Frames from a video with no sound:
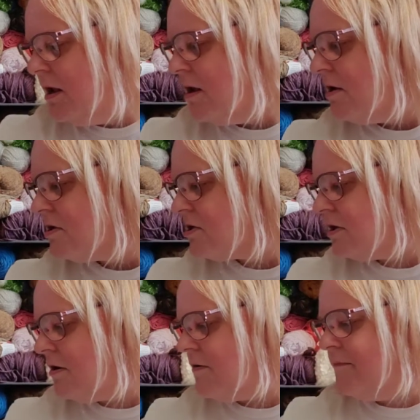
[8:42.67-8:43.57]

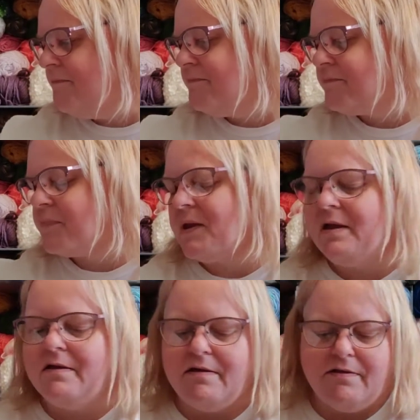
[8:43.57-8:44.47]
So
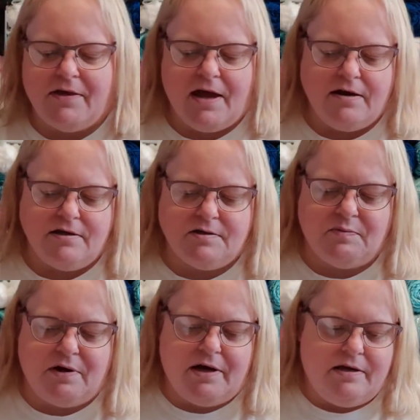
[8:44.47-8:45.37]
that is
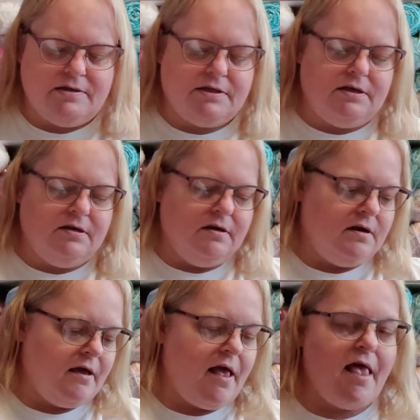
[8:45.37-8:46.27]
what
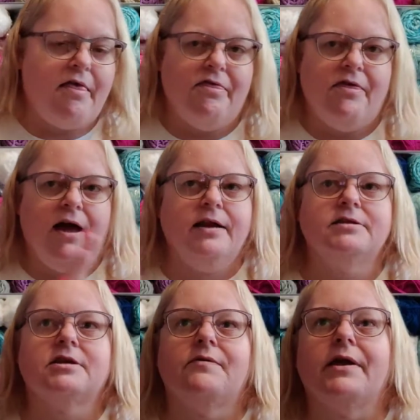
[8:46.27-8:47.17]
that
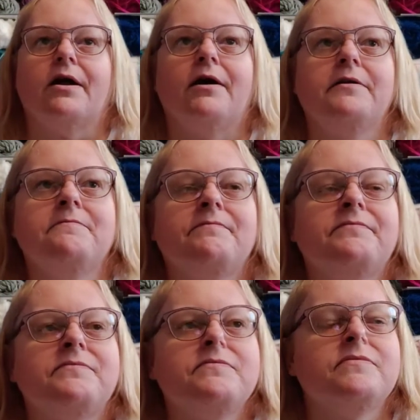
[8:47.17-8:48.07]
is going on.
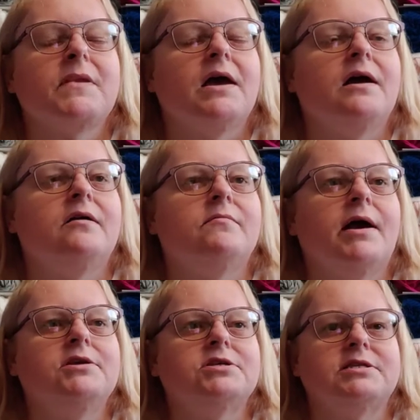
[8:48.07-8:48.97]

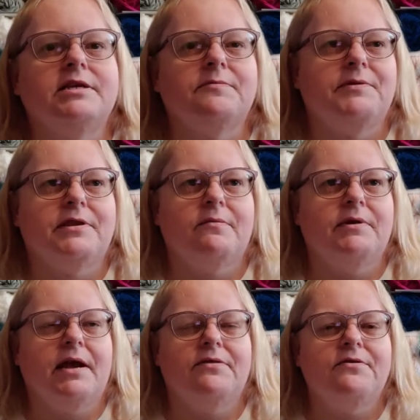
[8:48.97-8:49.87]
I just need to put them
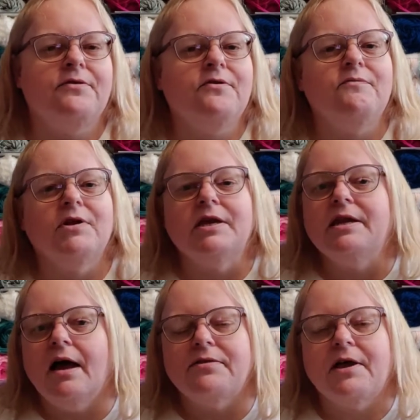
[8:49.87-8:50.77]
together, and they're really
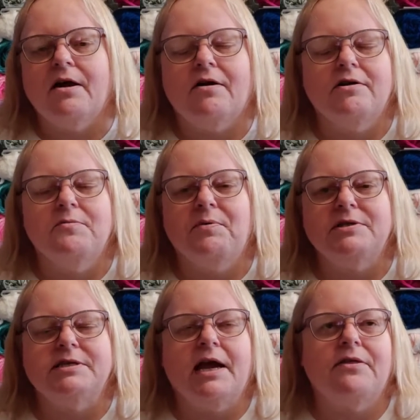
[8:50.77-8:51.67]
not that hard to put
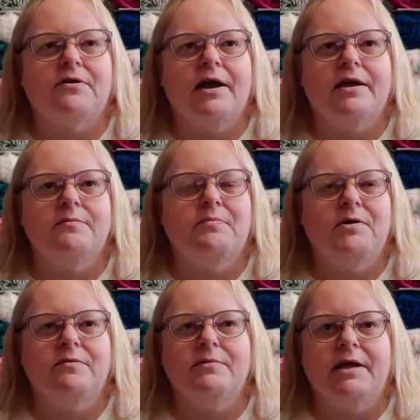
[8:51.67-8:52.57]
together. I can
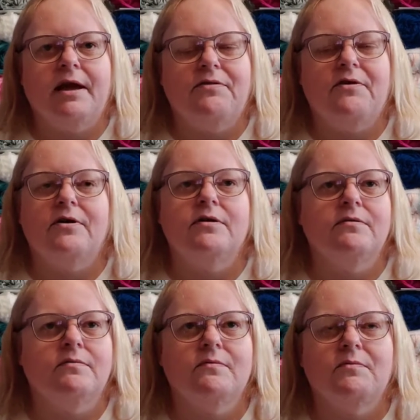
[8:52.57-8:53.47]
put them together
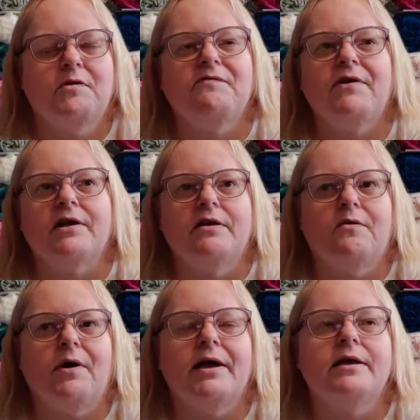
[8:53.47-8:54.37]
fairly
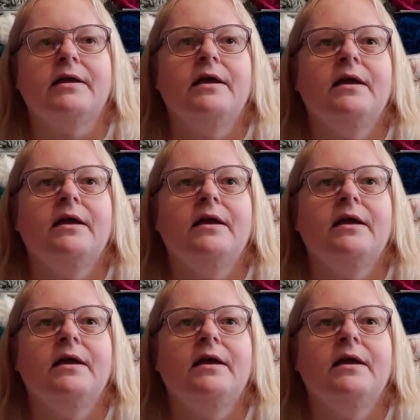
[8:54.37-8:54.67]
quick.